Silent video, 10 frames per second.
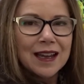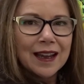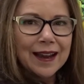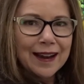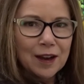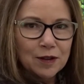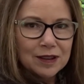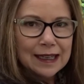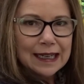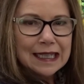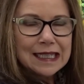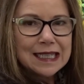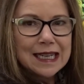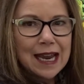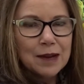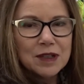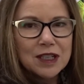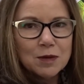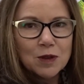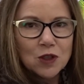Hair Health Clinic. Today we
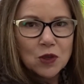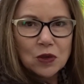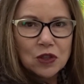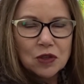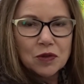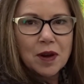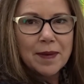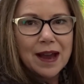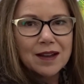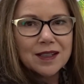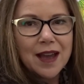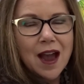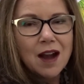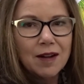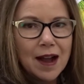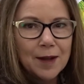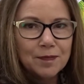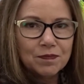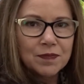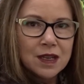just want to talk to you about our
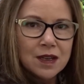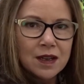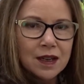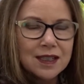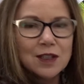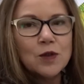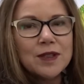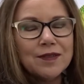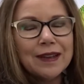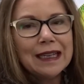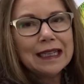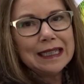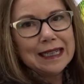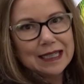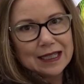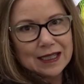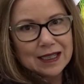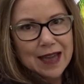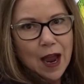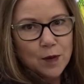exclusive in-clinic
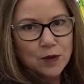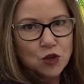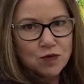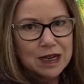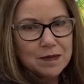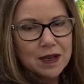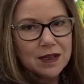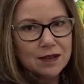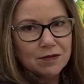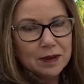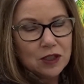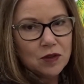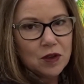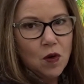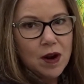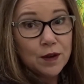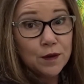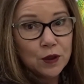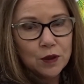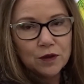scalp treatments. We've been doing quite a
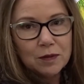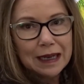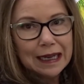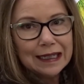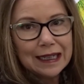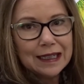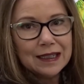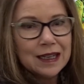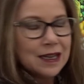few of them lately